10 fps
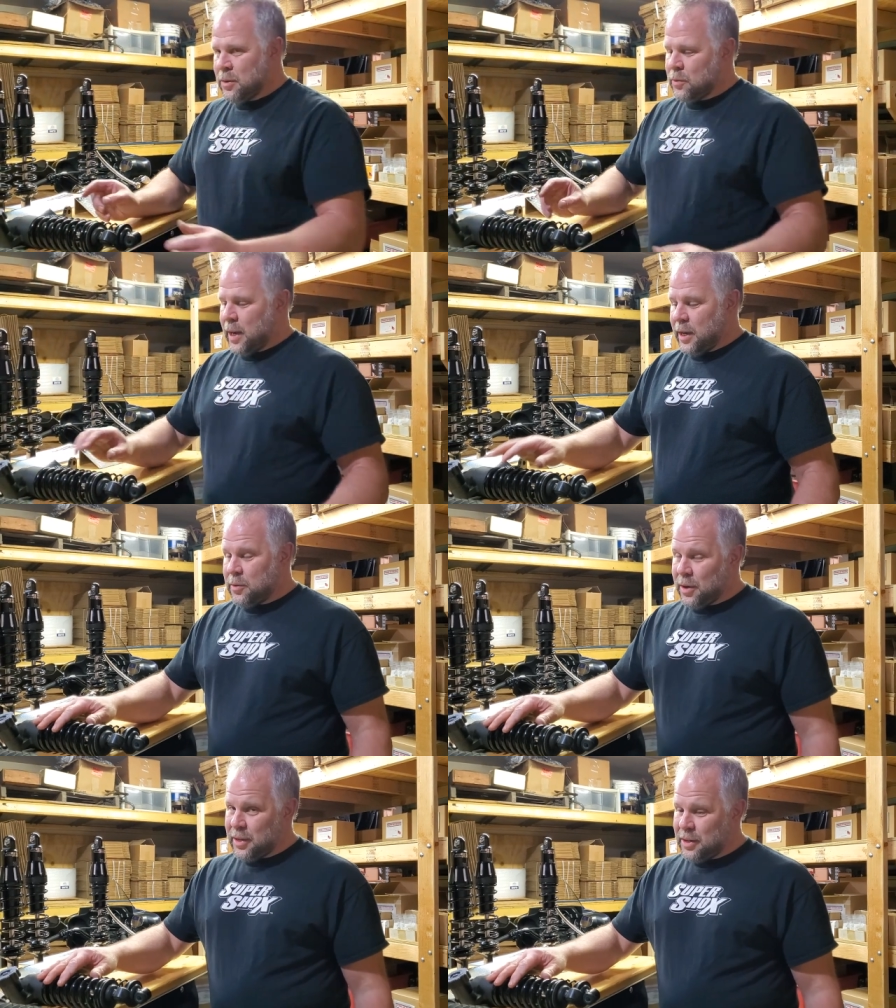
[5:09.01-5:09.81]
Ride
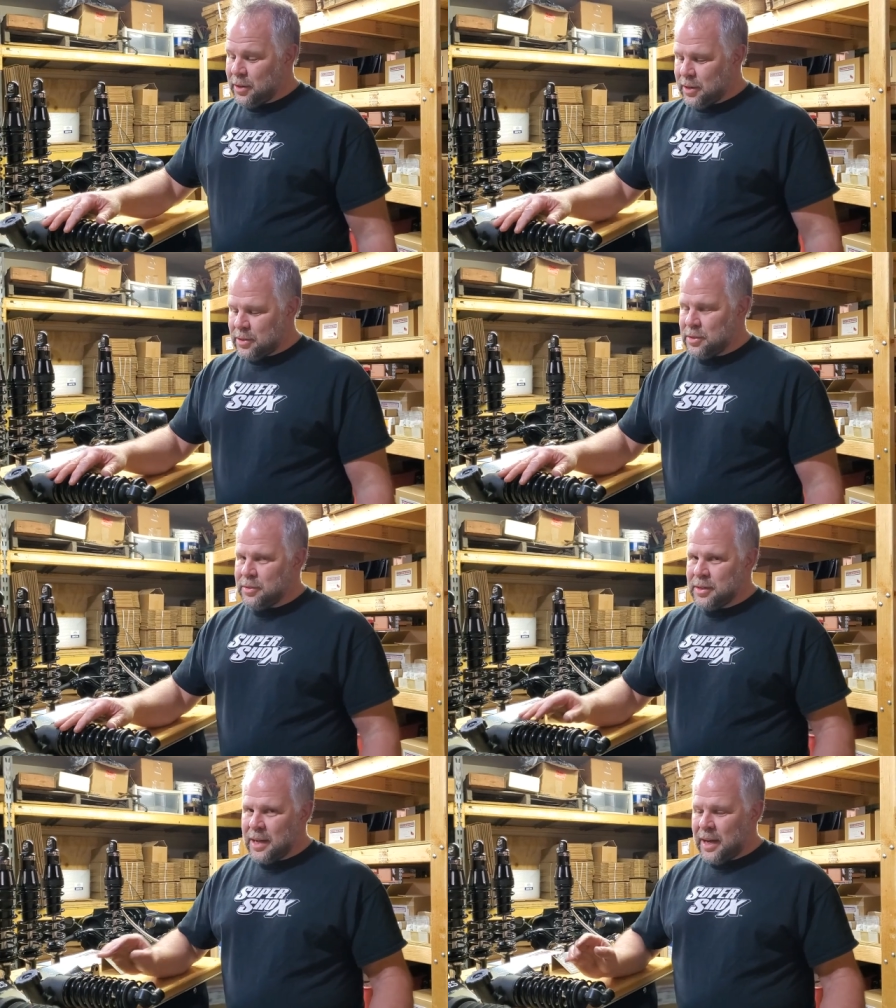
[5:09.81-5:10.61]
quality
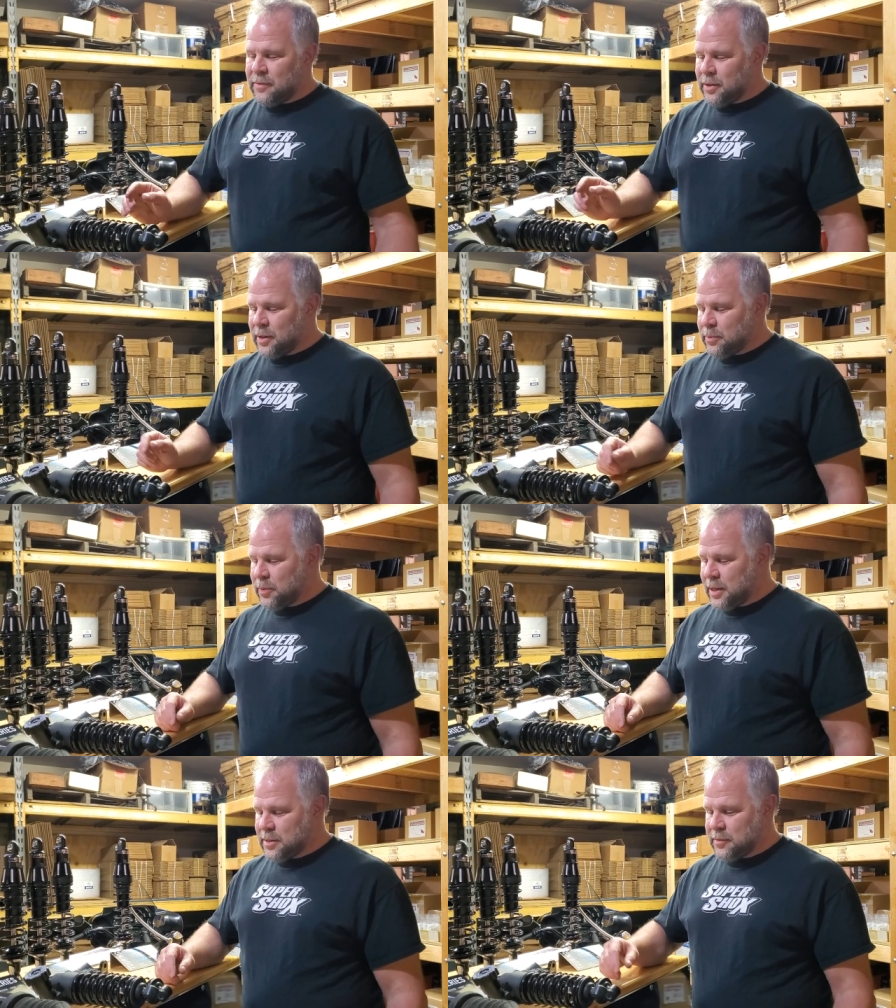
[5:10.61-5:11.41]
also not very
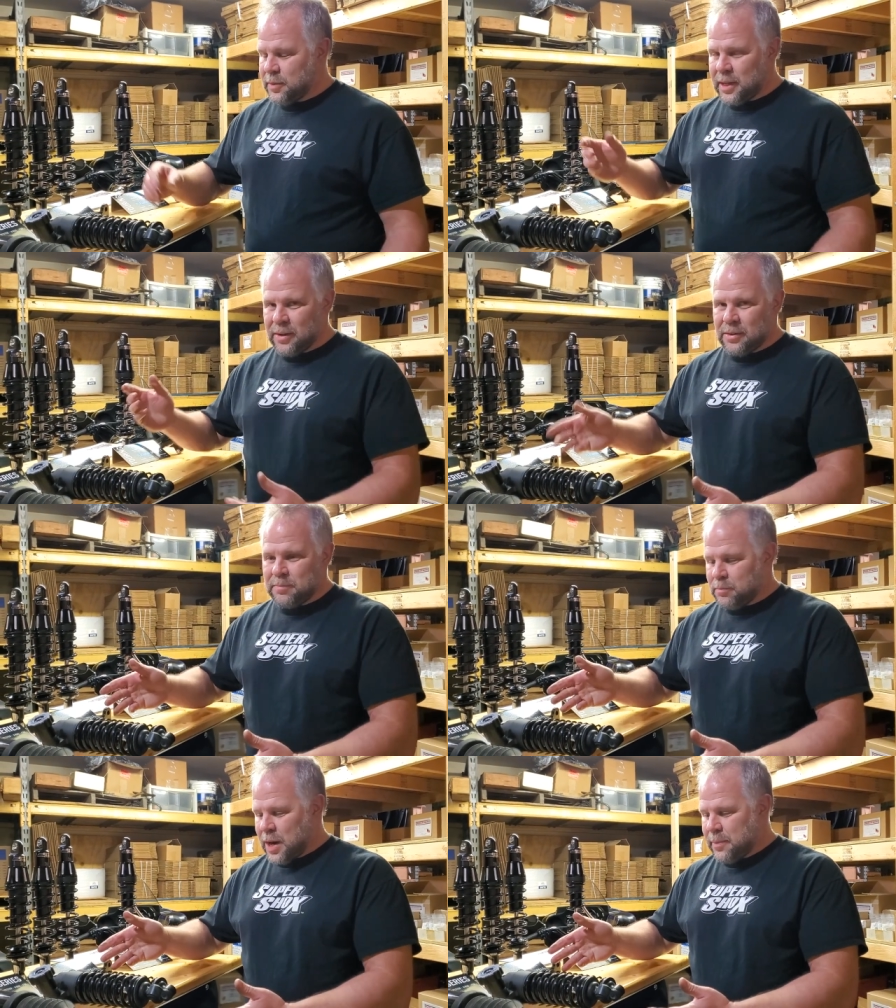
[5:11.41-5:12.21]
impressive.
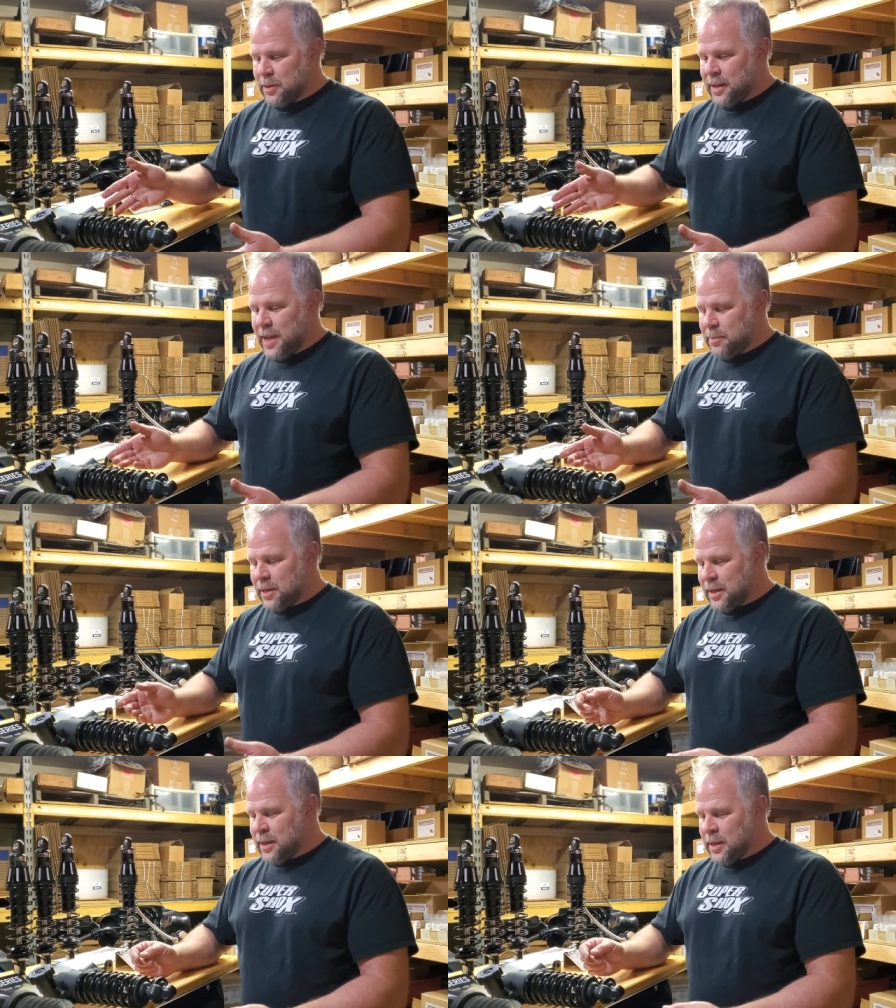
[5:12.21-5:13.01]
Without proper
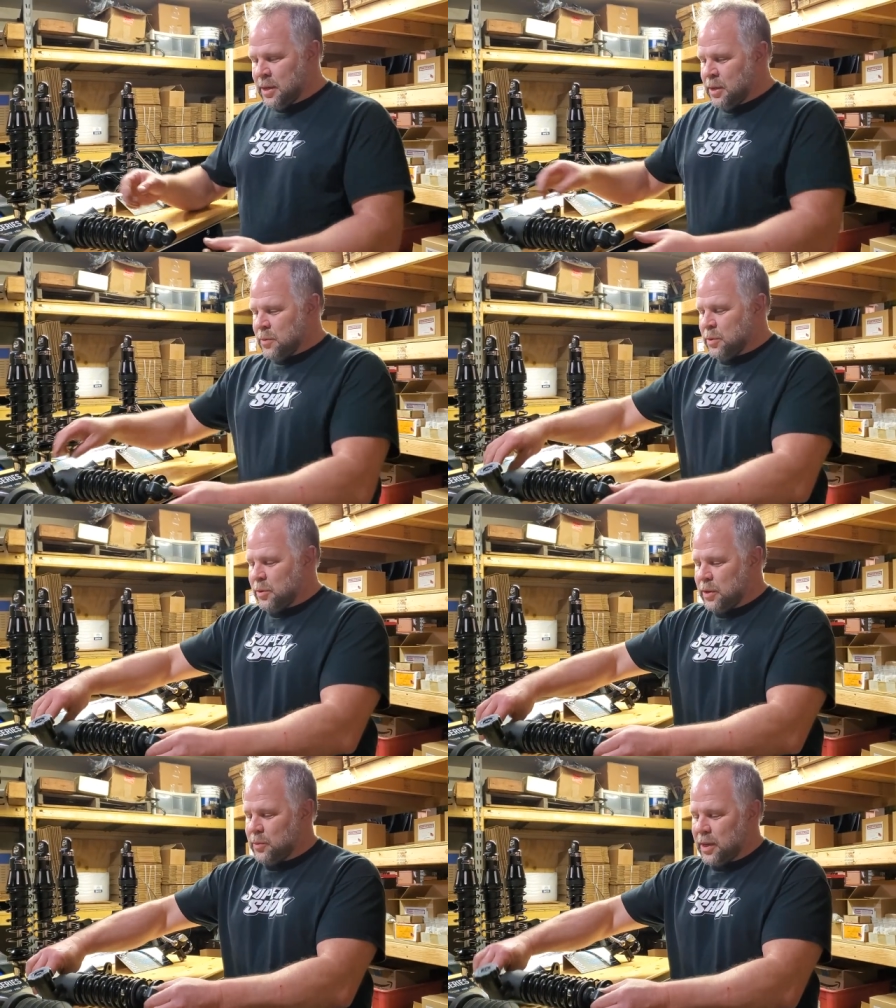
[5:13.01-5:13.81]
dampening, we're
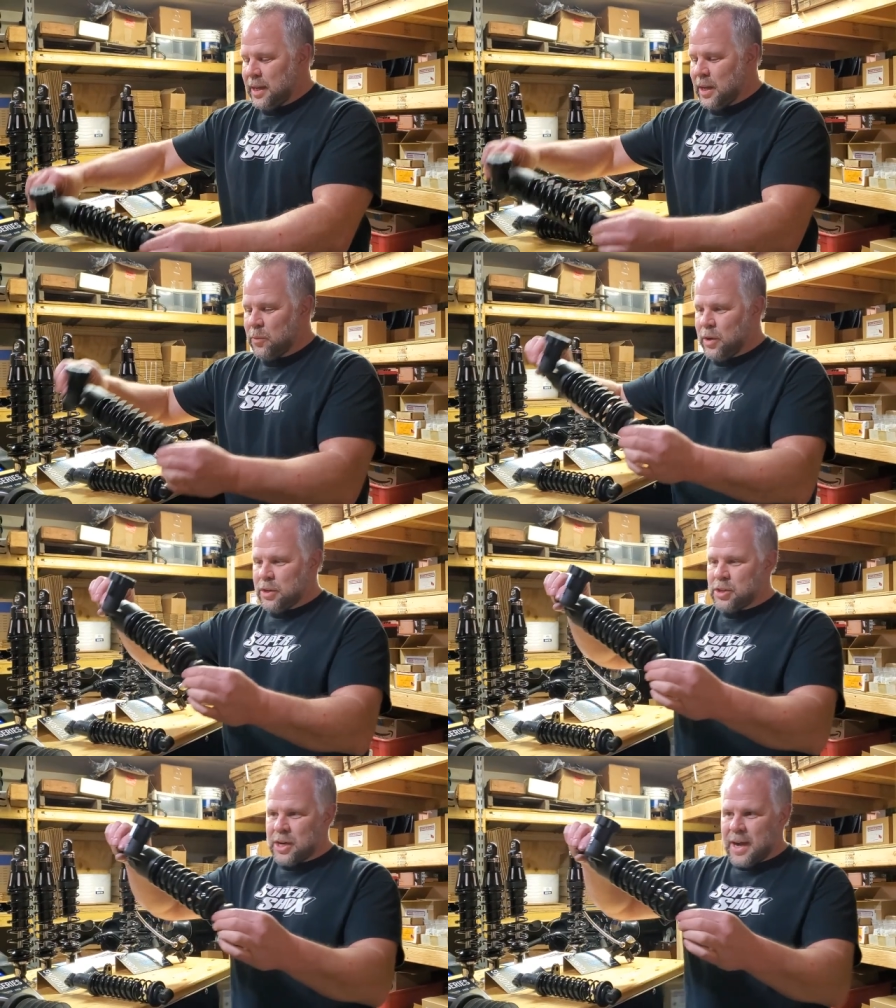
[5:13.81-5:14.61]
only running on
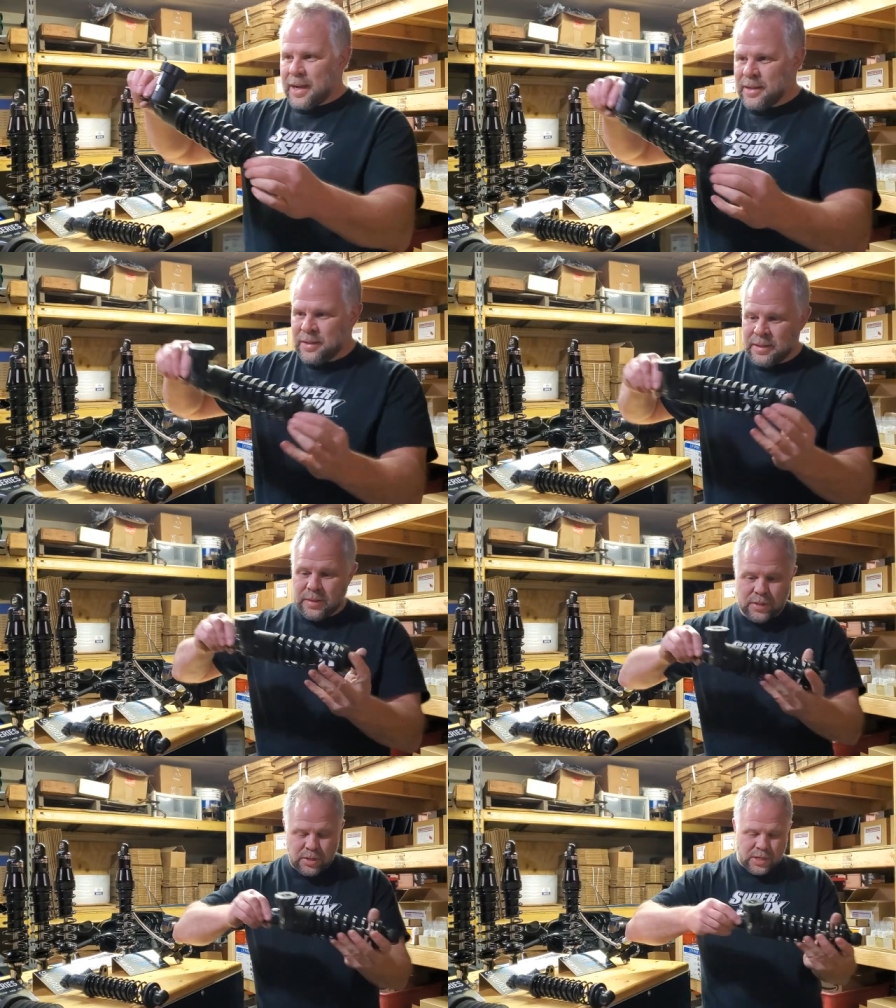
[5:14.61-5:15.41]
one shock.
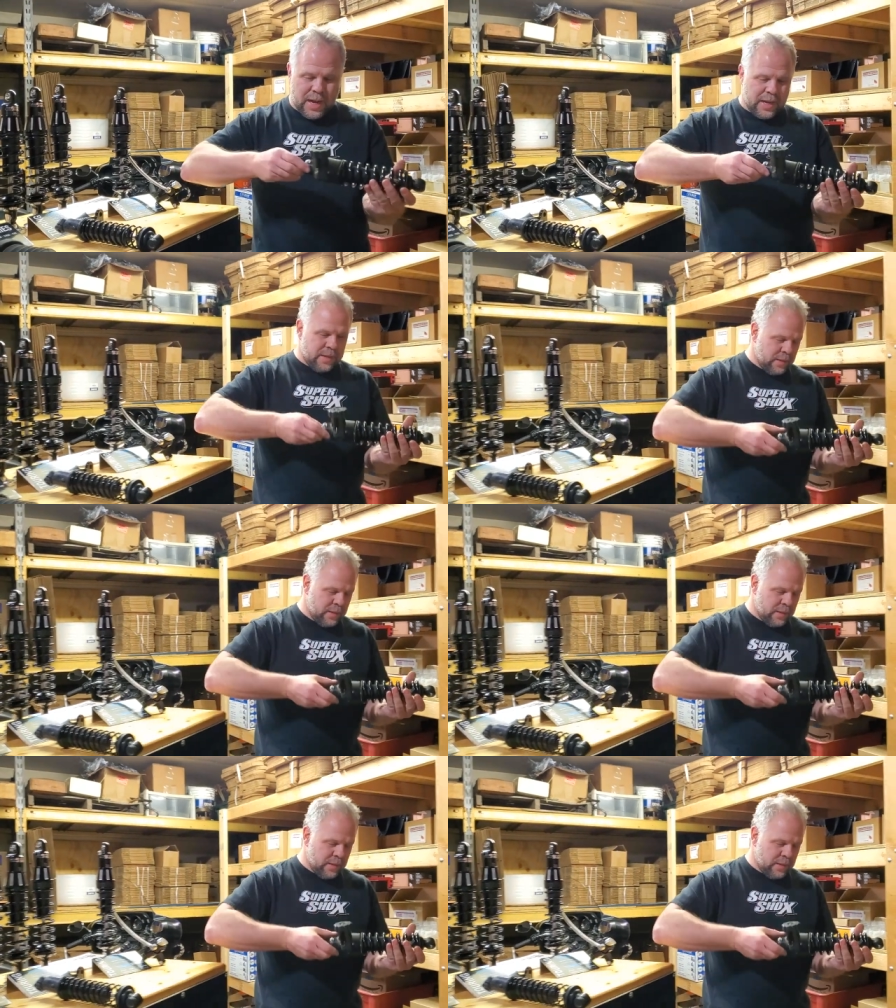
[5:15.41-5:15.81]
This shock,